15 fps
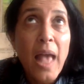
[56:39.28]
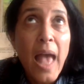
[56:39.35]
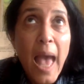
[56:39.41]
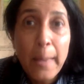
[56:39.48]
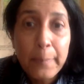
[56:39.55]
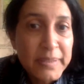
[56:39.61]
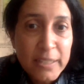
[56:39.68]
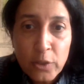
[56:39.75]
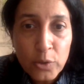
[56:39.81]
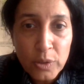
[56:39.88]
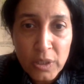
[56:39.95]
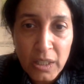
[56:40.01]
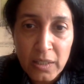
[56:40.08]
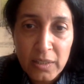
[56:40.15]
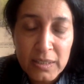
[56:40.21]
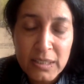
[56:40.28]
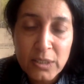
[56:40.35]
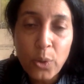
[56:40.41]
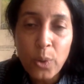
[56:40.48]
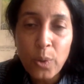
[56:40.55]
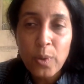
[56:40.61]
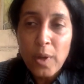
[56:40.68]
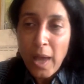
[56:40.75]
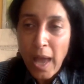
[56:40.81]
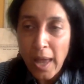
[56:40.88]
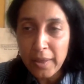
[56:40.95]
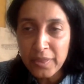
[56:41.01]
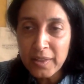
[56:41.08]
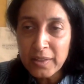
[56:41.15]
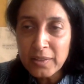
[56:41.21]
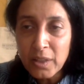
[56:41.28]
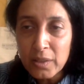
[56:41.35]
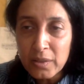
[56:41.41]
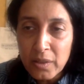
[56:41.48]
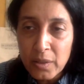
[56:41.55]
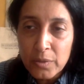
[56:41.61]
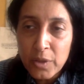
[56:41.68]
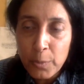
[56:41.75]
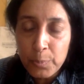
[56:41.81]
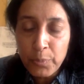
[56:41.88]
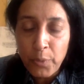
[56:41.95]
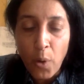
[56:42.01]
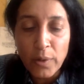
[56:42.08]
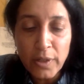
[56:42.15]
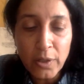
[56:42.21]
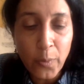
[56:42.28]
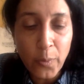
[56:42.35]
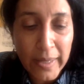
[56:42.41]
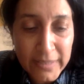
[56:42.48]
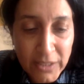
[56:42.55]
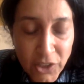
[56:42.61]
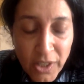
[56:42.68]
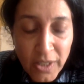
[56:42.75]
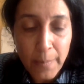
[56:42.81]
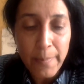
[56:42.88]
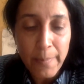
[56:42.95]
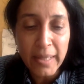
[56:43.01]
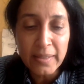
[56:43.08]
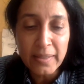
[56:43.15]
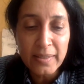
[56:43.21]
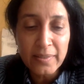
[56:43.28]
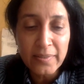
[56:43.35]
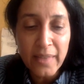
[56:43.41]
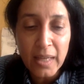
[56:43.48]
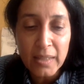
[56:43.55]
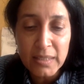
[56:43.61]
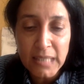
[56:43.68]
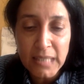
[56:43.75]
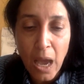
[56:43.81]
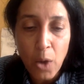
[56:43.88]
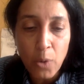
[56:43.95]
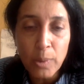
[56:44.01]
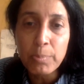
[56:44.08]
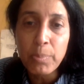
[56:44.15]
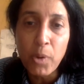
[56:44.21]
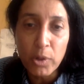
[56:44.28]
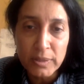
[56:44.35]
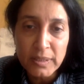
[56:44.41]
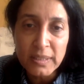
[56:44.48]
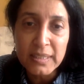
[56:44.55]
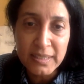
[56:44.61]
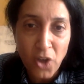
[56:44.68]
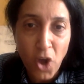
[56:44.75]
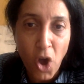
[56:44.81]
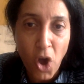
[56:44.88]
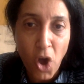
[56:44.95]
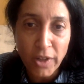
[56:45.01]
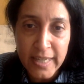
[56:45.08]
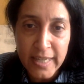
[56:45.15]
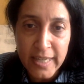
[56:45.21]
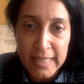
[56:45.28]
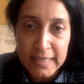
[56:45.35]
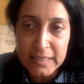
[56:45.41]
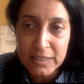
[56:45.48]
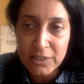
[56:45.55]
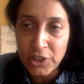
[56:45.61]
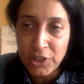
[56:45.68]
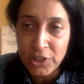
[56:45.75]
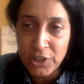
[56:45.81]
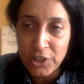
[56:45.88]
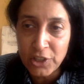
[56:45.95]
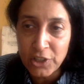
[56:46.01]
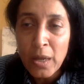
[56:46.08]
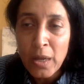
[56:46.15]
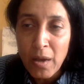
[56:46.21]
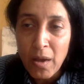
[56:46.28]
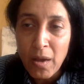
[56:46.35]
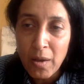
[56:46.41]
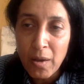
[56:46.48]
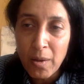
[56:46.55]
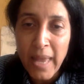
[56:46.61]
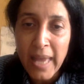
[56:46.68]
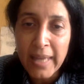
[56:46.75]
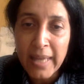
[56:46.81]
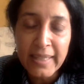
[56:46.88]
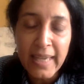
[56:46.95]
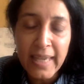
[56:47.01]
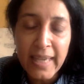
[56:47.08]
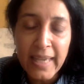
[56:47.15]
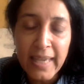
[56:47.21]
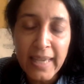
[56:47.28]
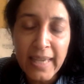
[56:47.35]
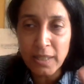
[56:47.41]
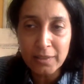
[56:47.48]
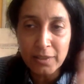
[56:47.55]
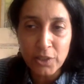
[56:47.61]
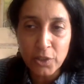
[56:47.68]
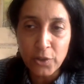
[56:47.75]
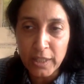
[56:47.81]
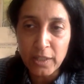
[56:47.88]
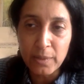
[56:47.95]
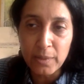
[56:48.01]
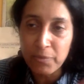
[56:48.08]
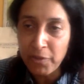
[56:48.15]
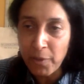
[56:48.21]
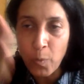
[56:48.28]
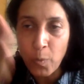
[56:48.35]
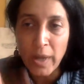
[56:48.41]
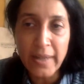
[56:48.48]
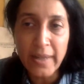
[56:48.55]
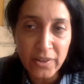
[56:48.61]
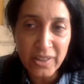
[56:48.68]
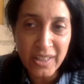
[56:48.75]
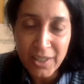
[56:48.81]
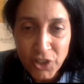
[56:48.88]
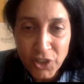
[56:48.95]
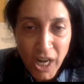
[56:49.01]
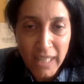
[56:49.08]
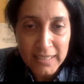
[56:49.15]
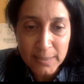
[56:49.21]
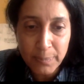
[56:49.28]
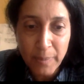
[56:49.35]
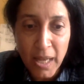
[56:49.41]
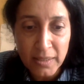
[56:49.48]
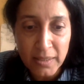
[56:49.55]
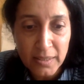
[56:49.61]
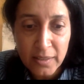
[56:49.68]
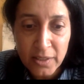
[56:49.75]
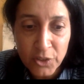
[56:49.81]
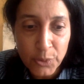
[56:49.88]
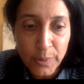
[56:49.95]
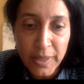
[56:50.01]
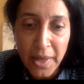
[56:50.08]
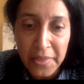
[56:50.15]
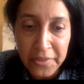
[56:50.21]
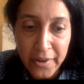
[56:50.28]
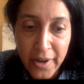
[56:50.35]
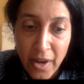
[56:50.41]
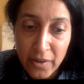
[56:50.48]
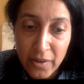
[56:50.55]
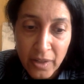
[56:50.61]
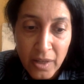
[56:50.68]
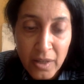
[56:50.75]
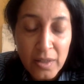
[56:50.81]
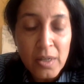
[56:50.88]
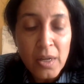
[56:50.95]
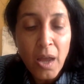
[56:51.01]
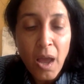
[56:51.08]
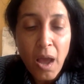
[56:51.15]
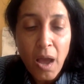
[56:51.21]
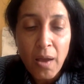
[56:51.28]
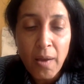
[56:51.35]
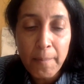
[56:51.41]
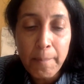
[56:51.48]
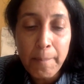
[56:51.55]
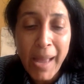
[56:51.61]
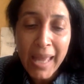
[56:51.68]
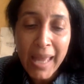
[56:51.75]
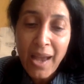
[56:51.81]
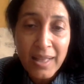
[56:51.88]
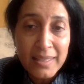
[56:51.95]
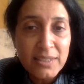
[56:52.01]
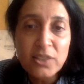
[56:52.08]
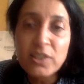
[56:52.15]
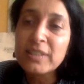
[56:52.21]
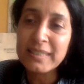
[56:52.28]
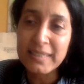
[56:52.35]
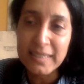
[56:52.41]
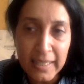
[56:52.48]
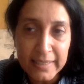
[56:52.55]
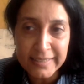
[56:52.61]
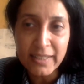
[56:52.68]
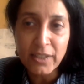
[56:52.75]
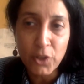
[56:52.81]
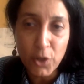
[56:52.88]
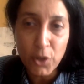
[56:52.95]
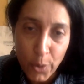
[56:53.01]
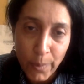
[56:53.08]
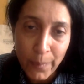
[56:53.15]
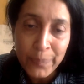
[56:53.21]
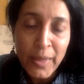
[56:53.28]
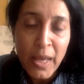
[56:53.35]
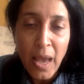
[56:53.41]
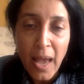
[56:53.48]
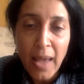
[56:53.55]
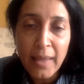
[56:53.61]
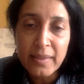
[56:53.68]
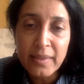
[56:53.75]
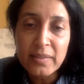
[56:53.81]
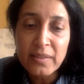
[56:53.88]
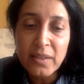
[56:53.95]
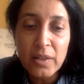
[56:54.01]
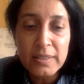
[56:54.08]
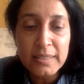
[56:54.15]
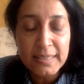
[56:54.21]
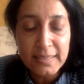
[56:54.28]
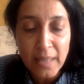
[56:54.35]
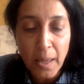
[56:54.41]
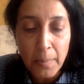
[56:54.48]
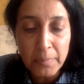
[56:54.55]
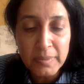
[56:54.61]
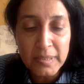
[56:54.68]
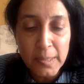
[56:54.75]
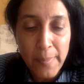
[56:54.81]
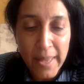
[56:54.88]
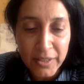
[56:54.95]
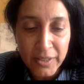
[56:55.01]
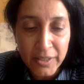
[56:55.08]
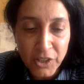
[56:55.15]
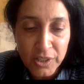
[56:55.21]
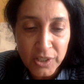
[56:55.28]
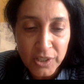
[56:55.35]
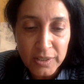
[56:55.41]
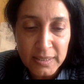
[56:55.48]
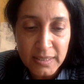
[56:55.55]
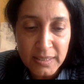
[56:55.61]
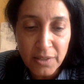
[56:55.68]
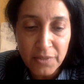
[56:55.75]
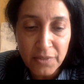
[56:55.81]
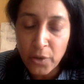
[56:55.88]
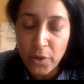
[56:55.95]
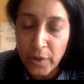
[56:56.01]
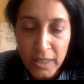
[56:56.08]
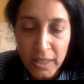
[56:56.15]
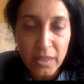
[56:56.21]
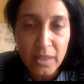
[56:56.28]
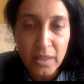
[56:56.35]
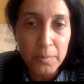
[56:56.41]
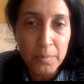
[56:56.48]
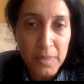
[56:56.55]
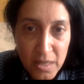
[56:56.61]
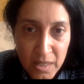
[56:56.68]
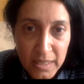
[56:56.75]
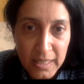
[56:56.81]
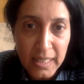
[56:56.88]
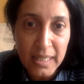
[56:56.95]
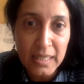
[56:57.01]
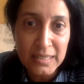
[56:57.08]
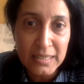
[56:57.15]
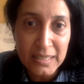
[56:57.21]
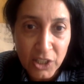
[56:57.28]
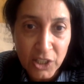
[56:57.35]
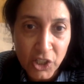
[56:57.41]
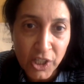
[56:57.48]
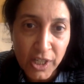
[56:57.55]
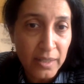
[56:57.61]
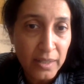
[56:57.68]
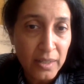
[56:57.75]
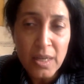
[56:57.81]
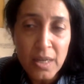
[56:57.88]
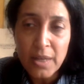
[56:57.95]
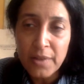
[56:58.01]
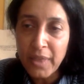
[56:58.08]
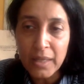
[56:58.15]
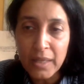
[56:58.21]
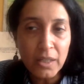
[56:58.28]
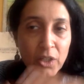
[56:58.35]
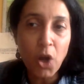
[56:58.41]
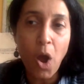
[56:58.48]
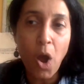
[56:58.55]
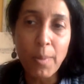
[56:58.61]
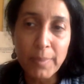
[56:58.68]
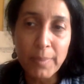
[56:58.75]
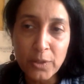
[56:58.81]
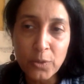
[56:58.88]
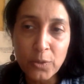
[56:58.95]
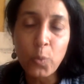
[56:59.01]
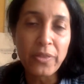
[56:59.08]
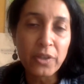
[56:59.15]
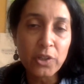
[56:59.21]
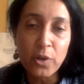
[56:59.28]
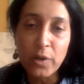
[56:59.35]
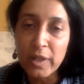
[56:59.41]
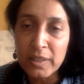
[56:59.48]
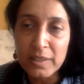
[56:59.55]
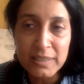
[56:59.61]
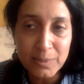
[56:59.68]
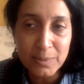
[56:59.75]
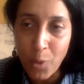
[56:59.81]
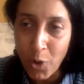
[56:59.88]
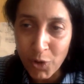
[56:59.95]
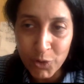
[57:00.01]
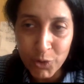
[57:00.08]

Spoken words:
Absolutely. So I think that the broader question embedded in that is, how important is context, right? And can we take the curriculum from one area and transplant it into another area? My answer is yes and no. I think there are some dimensions of curriculum, learning, teaching that are common, whether you're in a small